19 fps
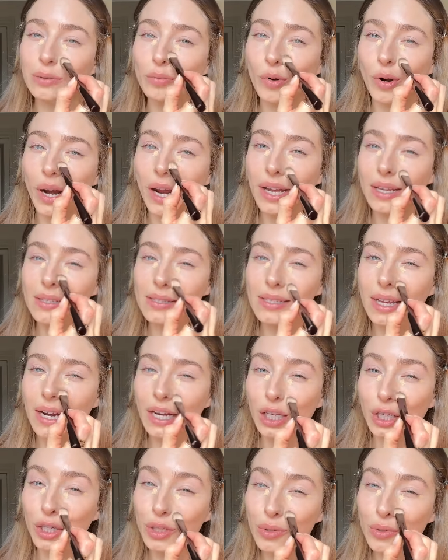brands that I
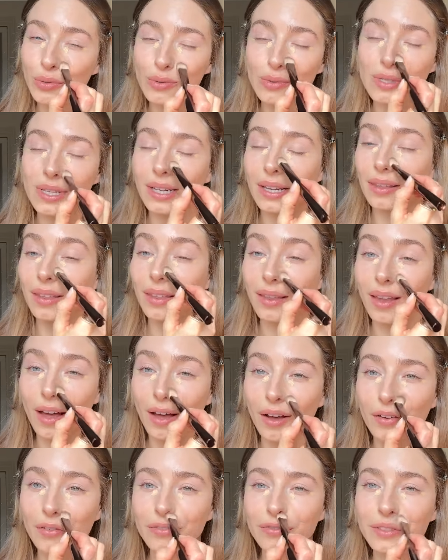used and
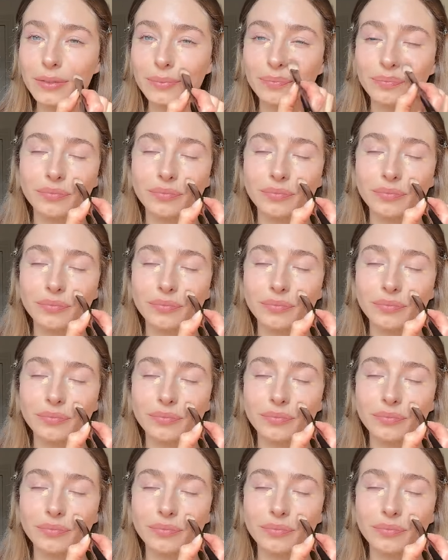loved.